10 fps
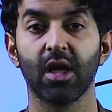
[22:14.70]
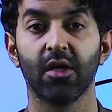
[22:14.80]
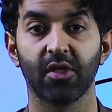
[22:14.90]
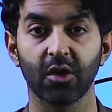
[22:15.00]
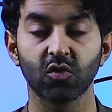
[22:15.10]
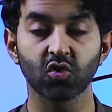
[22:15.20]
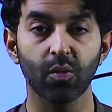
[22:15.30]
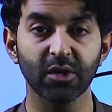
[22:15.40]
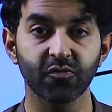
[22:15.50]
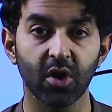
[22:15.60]
Thank you so
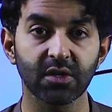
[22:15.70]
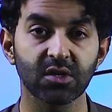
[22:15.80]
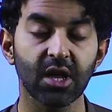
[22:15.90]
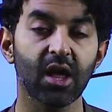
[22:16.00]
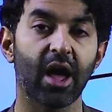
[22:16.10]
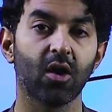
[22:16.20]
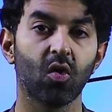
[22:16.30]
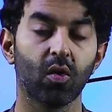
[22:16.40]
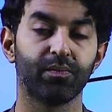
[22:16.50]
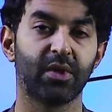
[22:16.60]
much for listening. I
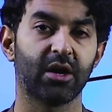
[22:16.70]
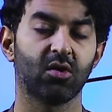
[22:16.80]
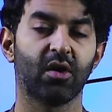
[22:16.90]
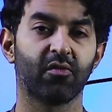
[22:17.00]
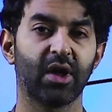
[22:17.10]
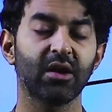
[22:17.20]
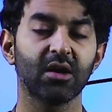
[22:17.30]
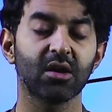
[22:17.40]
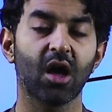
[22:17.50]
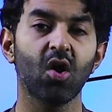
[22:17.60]
hope that you have got it
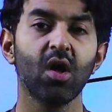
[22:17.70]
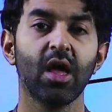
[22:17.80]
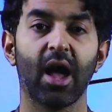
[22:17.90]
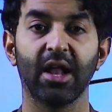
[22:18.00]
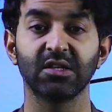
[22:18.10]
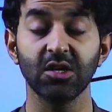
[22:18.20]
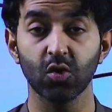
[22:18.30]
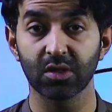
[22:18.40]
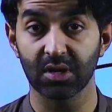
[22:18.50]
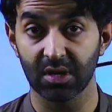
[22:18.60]
now. I'll see you
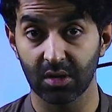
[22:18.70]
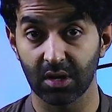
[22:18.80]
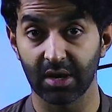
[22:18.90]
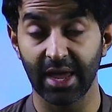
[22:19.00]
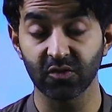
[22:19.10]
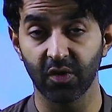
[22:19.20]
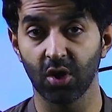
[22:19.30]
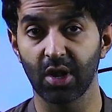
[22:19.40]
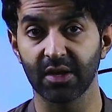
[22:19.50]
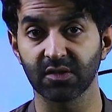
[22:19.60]
in the next video
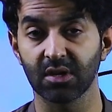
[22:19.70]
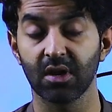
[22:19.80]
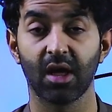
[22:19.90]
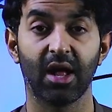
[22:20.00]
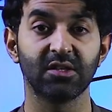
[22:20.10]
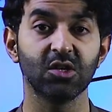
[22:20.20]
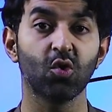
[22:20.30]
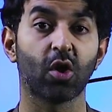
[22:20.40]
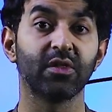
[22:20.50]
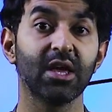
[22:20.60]
lesson. I'll see you
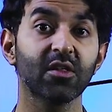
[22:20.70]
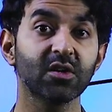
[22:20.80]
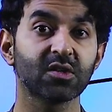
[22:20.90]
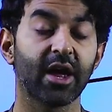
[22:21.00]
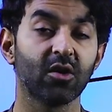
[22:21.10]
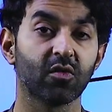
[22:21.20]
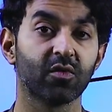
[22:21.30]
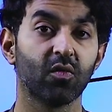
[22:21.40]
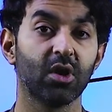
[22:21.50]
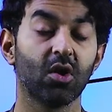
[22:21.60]
on the other side of the
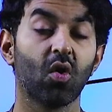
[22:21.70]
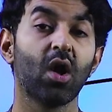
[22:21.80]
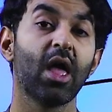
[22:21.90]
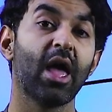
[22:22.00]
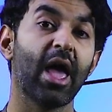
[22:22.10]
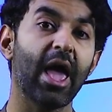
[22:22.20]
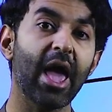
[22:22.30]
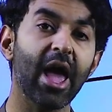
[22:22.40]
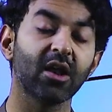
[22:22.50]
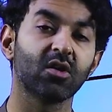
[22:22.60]
video,
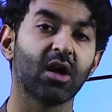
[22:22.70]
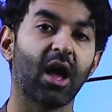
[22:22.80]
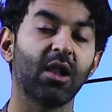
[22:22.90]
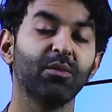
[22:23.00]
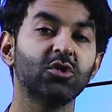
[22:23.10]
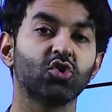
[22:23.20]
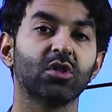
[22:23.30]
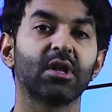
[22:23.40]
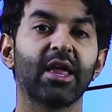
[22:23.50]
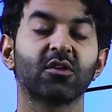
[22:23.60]
and I'll meet you in
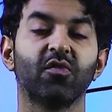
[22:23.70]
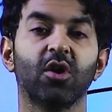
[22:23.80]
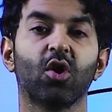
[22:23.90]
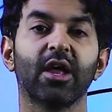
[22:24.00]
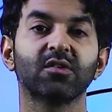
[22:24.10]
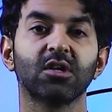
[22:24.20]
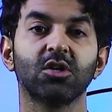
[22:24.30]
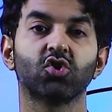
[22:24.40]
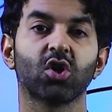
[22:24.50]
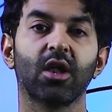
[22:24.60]
the next video lesson,
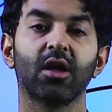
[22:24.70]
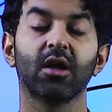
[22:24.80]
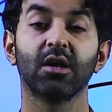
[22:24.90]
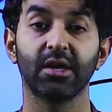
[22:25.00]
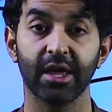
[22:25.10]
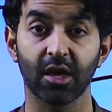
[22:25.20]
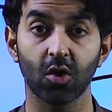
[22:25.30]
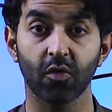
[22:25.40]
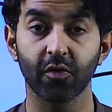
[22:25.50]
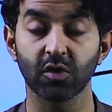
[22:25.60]
inshallah. Take care
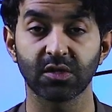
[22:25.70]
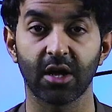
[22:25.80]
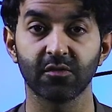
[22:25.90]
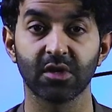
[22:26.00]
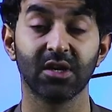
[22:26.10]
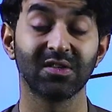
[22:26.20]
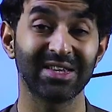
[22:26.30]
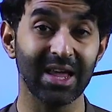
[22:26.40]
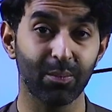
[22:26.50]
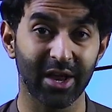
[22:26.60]
of yourselves.
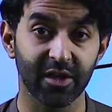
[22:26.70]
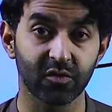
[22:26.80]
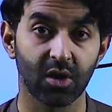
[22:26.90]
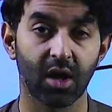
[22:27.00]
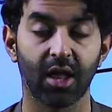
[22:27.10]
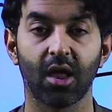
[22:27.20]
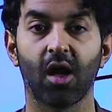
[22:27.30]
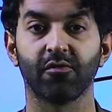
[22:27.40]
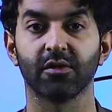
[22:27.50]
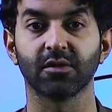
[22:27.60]
Stay blessed. Allah
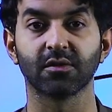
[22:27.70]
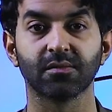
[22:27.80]
Hafiz.